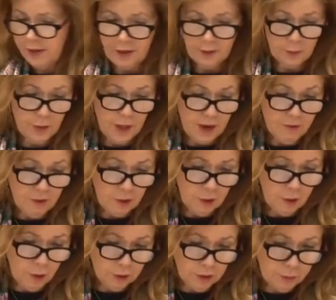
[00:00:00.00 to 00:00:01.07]
Yeah, we have a
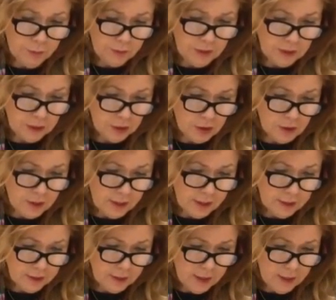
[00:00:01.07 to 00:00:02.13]
lot of petitions
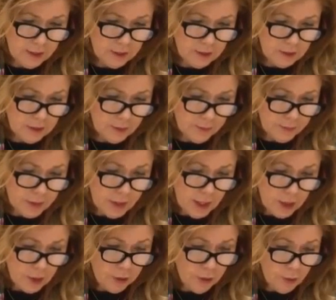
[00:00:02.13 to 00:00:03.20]
like that.
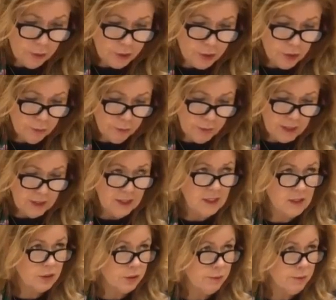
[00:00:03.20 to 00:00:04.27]
Could also be
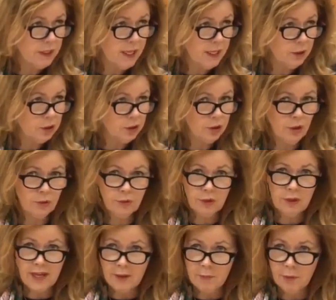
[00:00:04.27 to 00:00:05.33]
discrimination on the
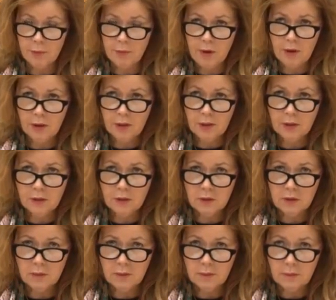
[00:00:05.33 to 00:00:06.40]
labor market.